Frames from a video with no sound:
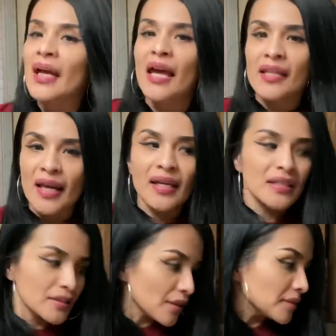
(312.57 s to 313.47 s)
And I
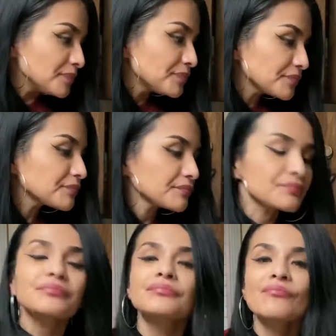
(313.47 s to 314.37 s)
guess the
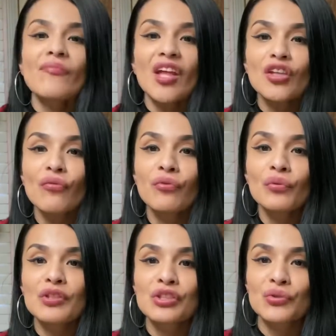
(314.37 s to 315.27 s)
the food
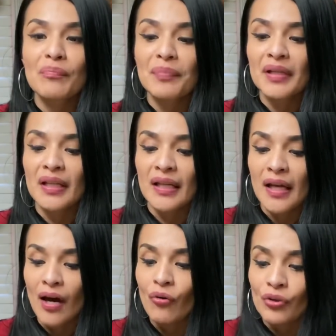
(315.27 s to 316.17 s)
was dripping and it
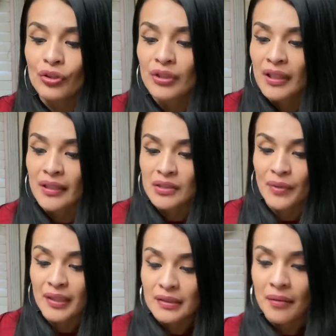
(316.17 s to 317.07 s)
got oily and that's why
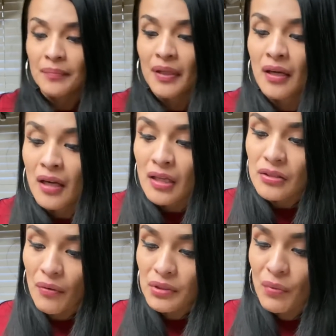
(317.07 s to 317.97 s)
it slipped
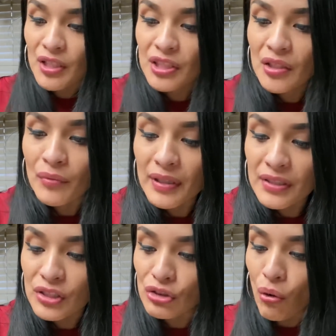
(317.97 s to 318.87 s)
so i was washing it with
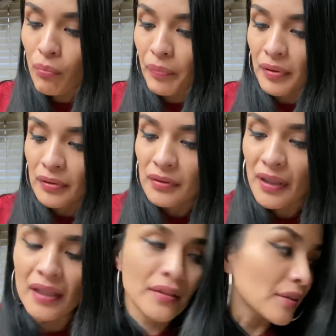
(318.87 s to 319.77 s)
soap
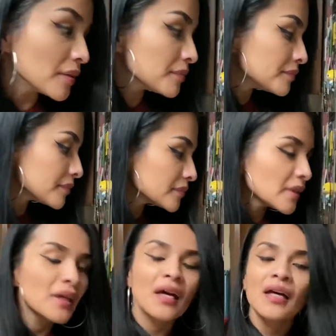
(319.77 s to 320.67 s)
like the
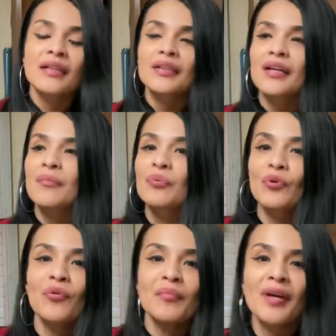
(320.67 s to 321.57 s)
the
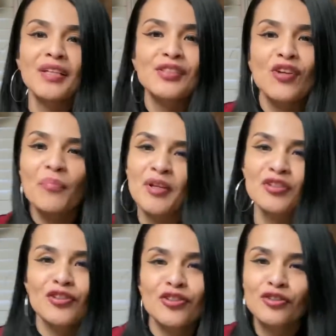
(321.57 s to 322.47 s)
broom and soap and
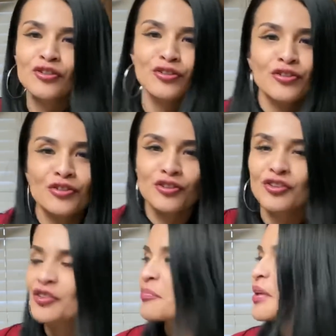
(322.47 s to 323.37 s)
shh, shh,
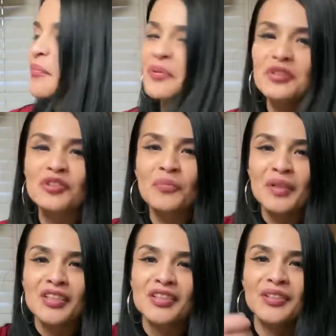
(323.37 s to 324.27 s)
shh. but i put too
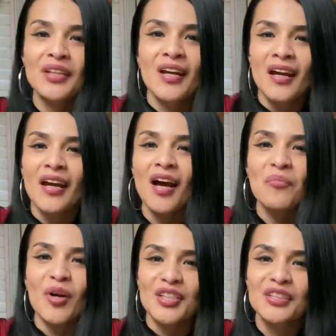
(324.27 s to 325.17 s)
much um
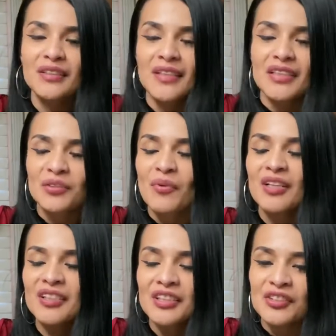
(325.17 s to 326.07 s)
wash
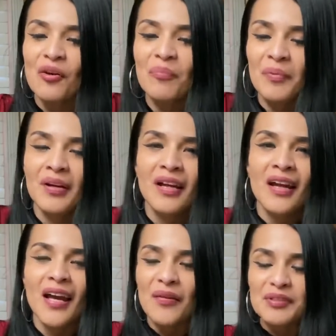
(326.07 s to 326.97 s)
dishwashing soap
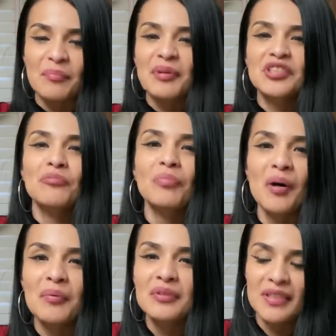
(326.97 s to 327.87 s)
it was a bunch of
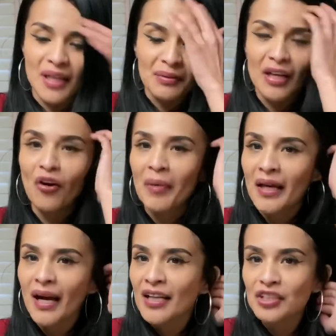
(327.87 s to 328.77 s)
bubbles and i was like oh my
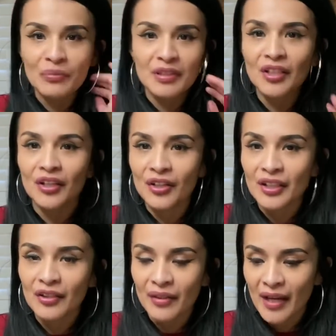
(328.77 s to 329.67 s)
god i just want to start
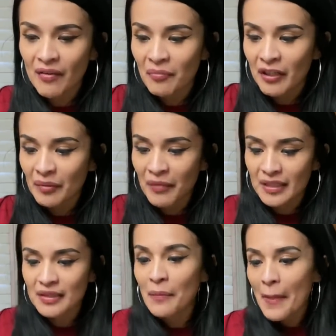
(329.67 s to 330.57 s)
cooking already i have a fucking
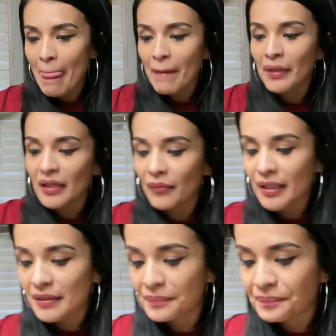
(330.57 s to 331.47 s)
mess but
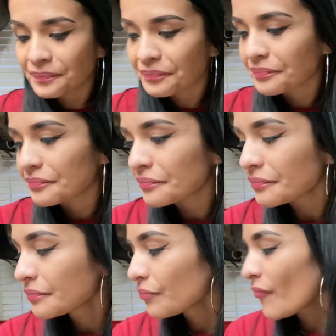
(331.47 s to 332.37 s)
anyways
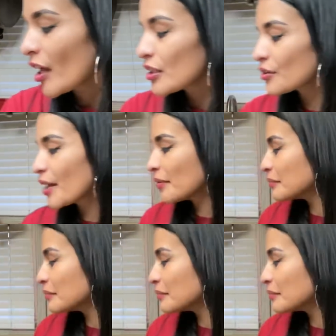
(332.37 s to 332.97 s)
so yeah